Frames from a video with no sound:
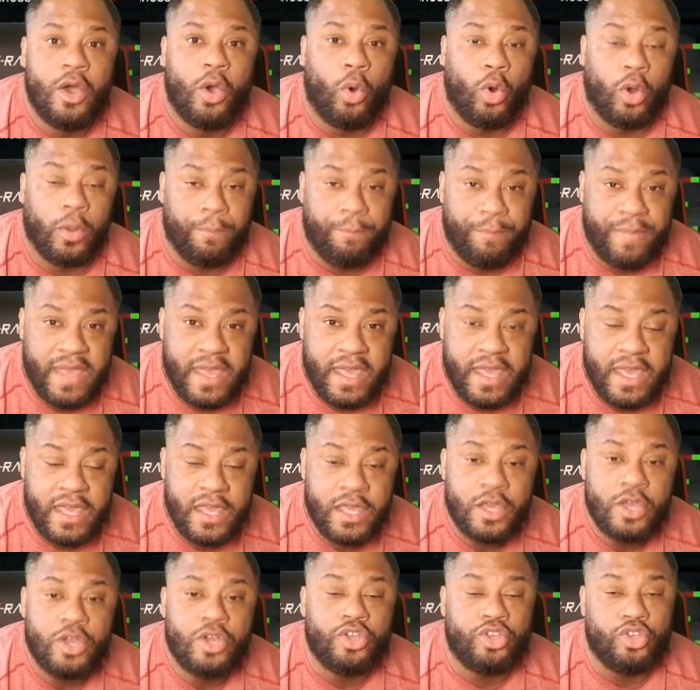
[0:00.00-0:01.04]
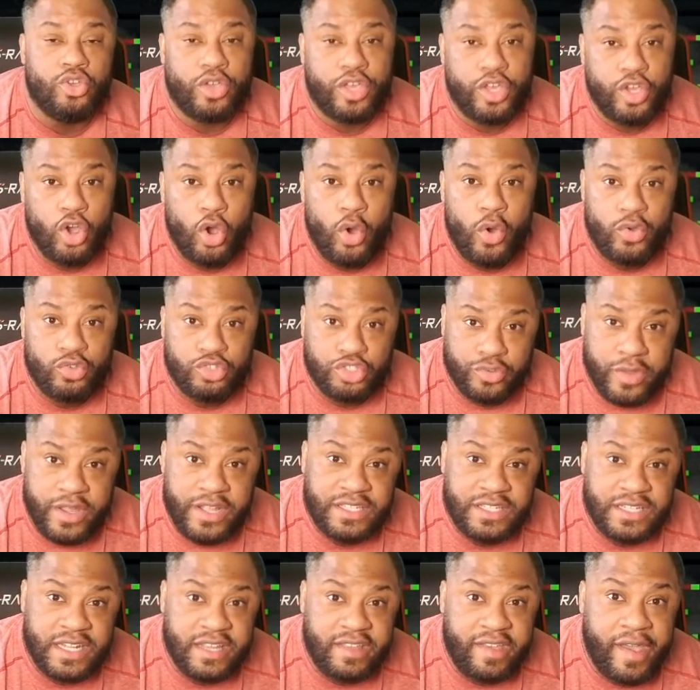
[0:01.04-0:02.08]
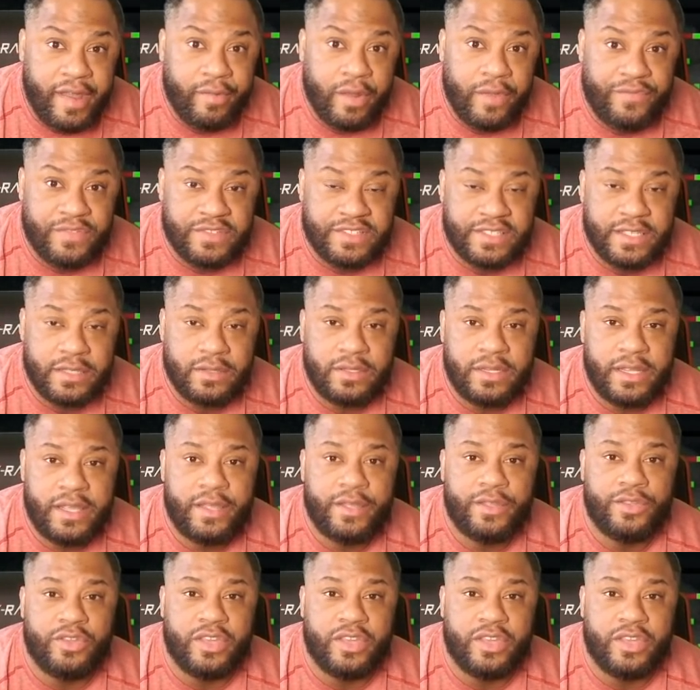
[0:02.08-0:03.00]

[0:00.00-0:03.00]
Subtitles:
Or B, you can go straight to the Gatorade facility.